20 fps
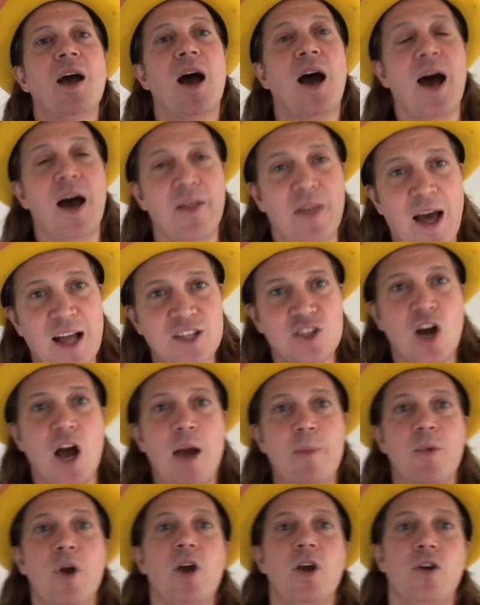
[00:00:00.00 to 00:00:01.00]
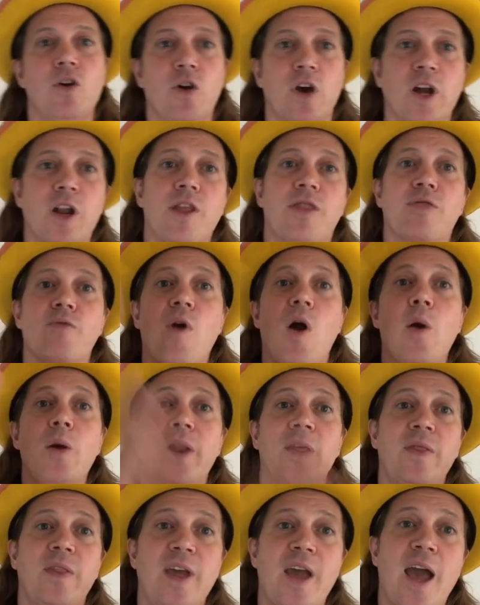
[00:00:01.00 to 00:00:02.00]
That time, you're gonna throw
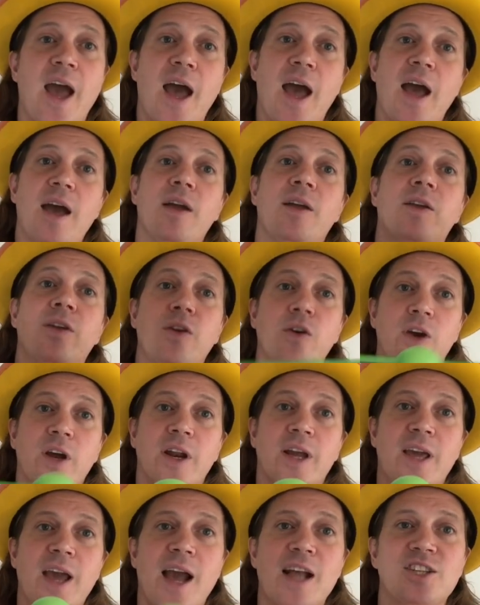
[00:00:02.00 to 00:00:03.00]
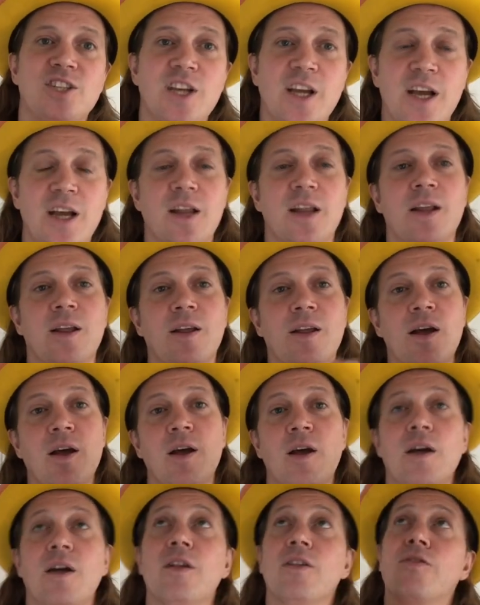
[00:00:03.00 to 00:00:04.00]
it in the air. You're gonna catch it,
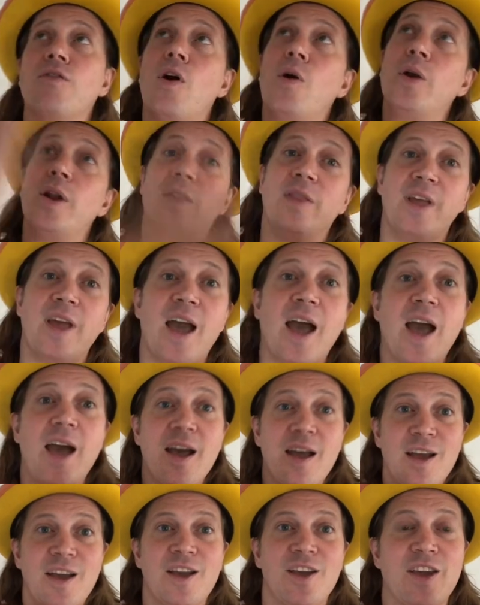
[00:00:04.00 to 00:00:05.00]
throw it in the air.